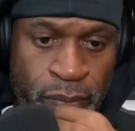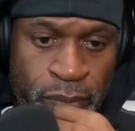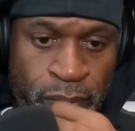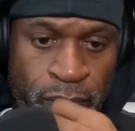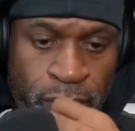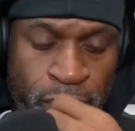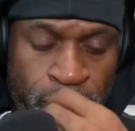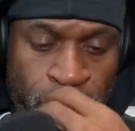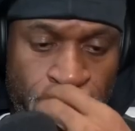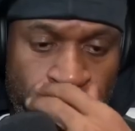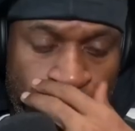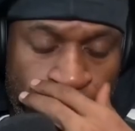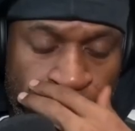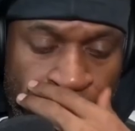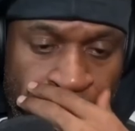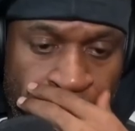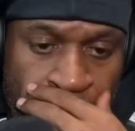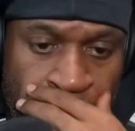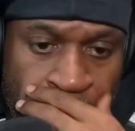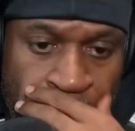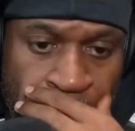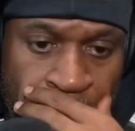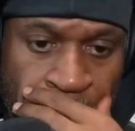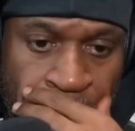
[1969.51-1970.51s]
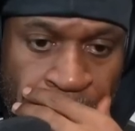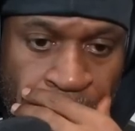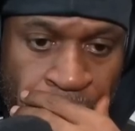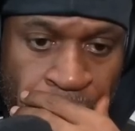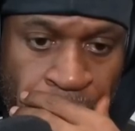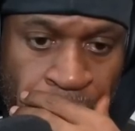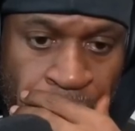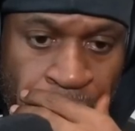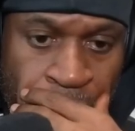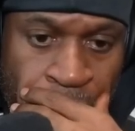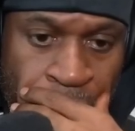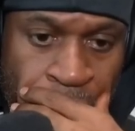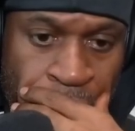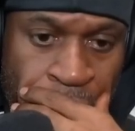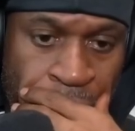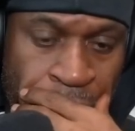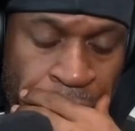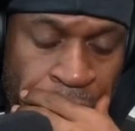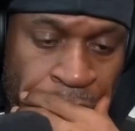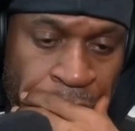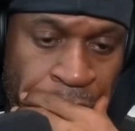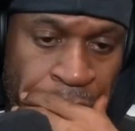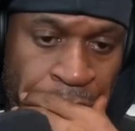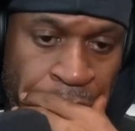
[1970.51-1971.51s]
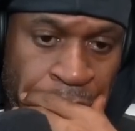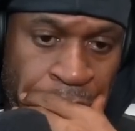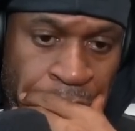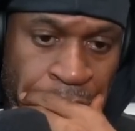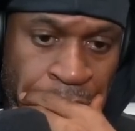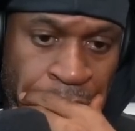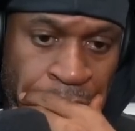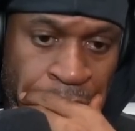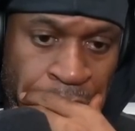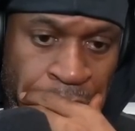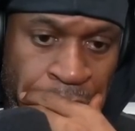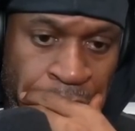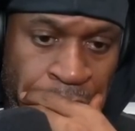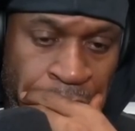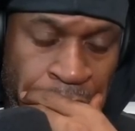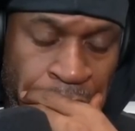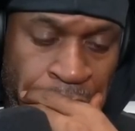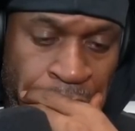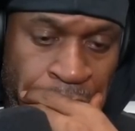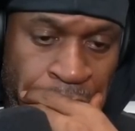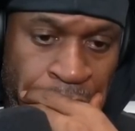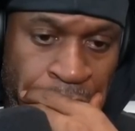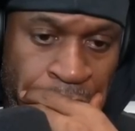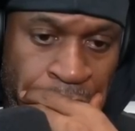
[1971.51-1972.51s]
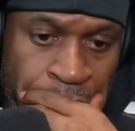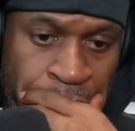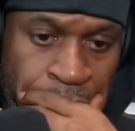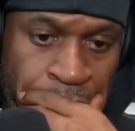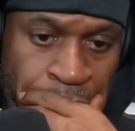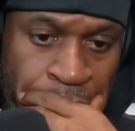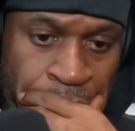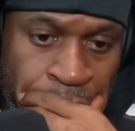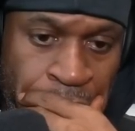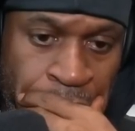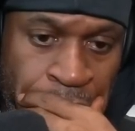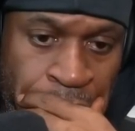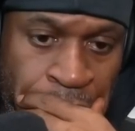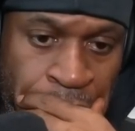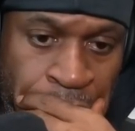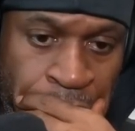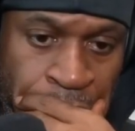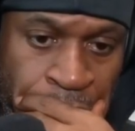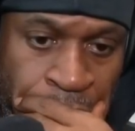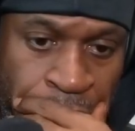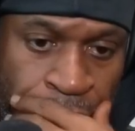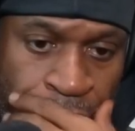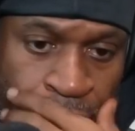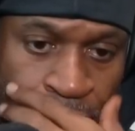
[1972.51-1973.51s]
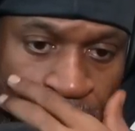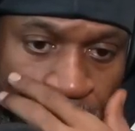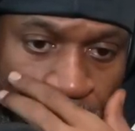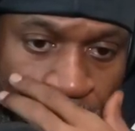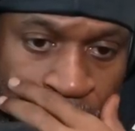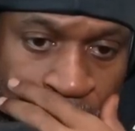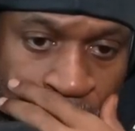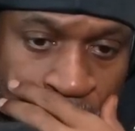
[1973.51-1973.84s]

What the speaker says: (not speaking)